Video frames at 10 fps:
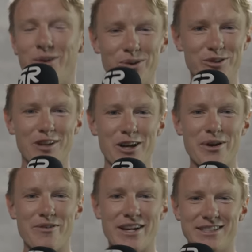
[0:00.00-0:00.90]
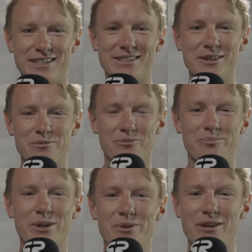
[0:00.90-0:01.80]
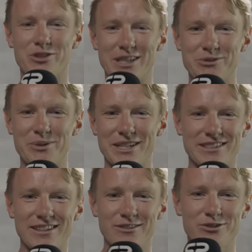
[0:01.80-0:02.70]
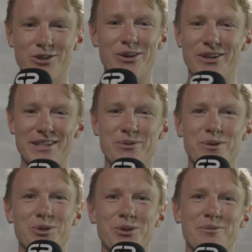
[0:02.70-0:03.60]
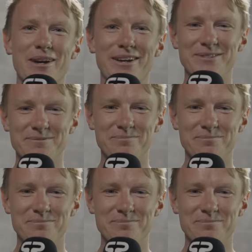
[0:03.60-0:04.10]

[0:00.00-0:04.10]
all the flyaway races. I've been away for 6 weeks and I've got no idea what I'm talking about.